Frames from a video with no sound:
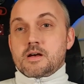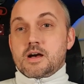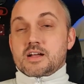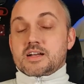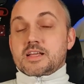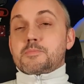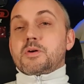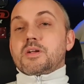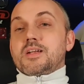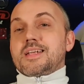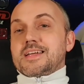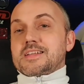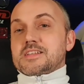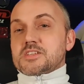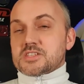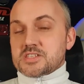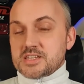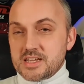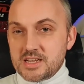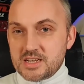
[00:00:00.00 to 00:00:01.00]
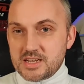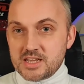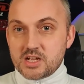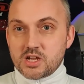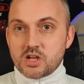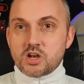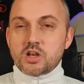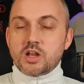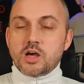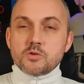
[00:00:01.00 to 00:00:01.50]
And he put Lanzini
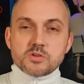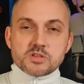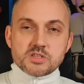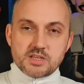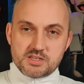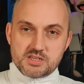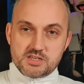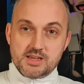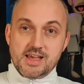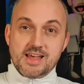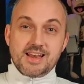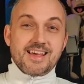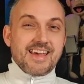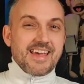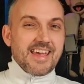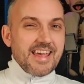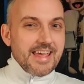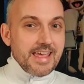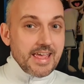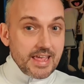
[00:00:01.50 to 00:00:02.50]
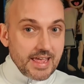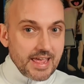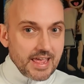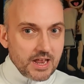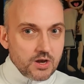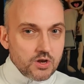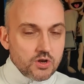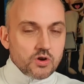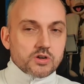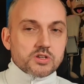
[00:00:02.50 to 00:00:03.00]
closer to Haller. It, it,
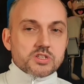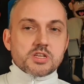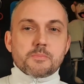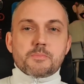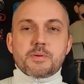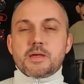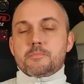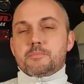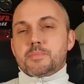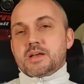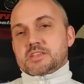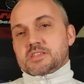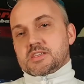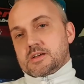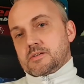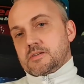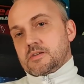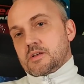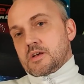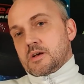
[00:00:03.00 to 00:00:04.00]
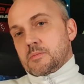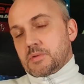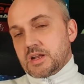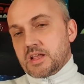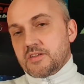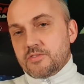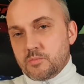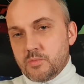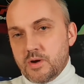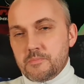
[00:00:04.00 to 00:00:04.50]
it looked a bit better. But
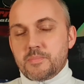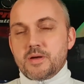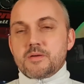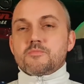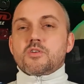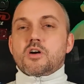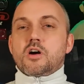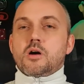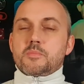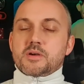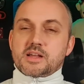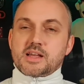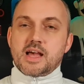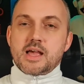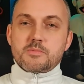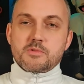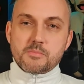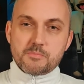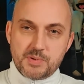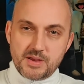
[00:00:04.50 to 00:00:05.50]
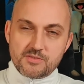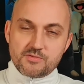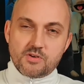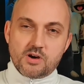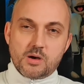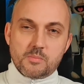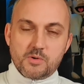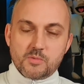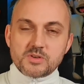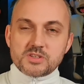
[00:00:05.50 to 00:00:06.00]
even when Benrahma came on,
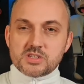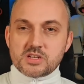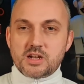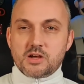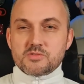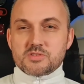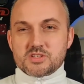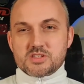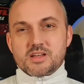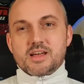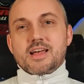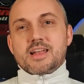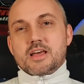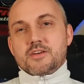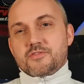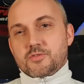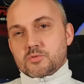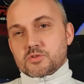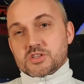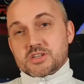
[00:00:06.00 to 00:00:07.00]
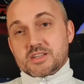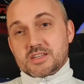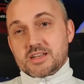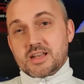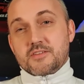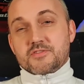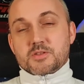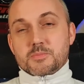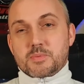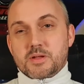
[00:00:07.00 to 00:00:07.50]
Benrahma was close to Haller. Fortunately, he didn't
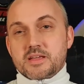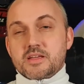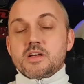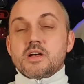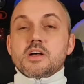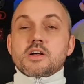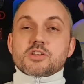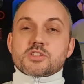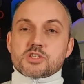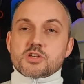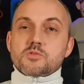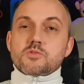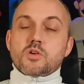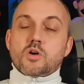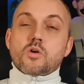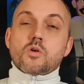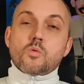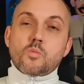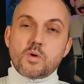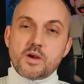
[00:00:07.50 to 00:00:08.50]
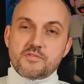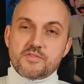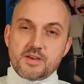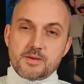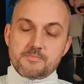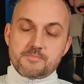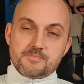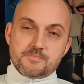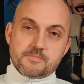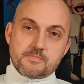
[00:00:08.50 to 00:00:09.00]
have to play too long with
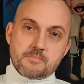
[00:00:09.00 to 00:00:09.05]
him.